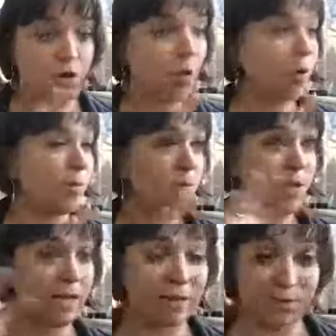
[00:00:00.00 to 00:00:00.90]
You don't want to
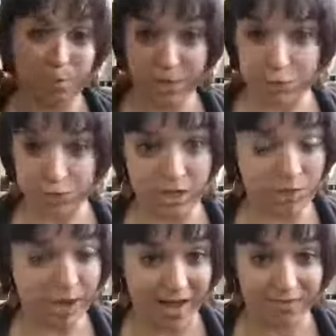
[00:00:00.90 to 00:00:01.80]
be putting every picture
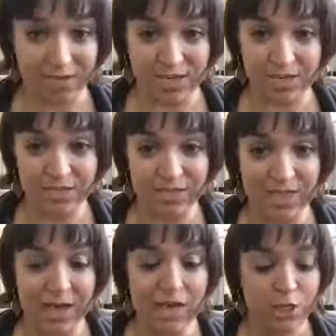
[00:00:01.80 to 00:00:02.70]
that you have in
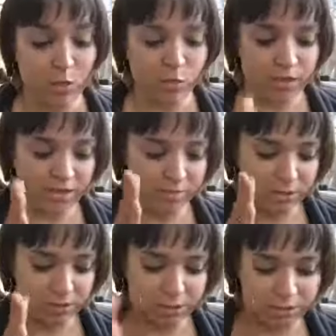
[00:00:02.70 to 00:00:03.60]
here. You want
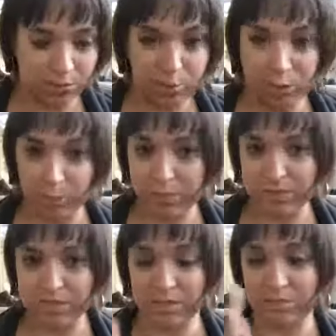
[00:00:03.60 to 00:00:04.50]
them to serve a
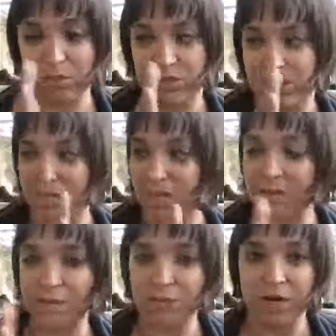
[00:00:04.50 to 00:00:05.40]
purpose of just
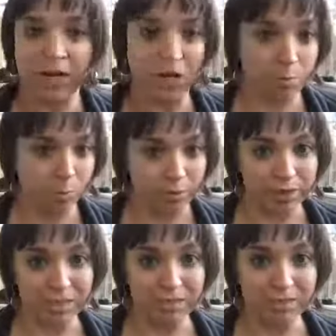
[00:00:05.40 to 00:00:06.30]
illustrating your
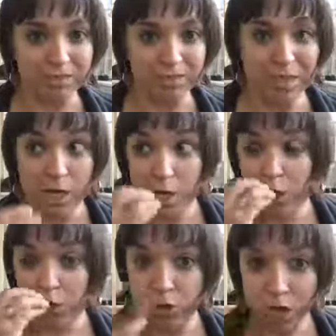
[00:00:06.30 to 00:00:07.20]
point.
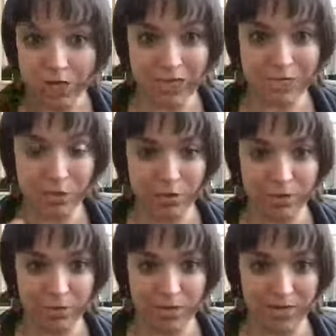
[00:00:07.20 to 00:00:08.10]
Your talking is
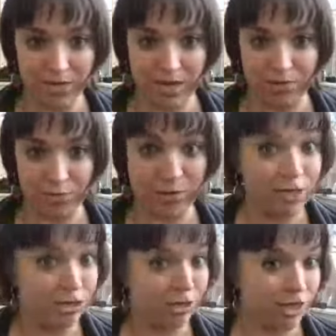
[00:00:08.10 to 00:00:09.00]
going to be giving the
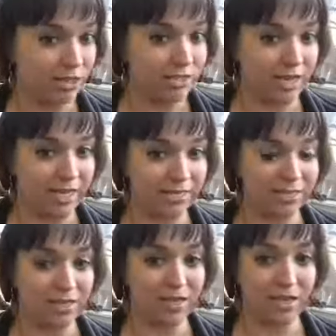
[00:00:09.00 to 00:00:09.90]
information, not the
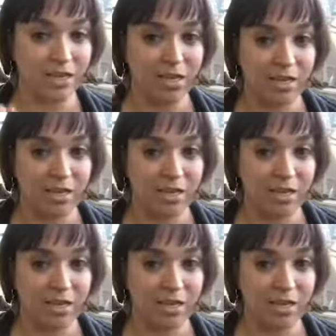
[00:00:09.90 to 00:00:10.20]
slides.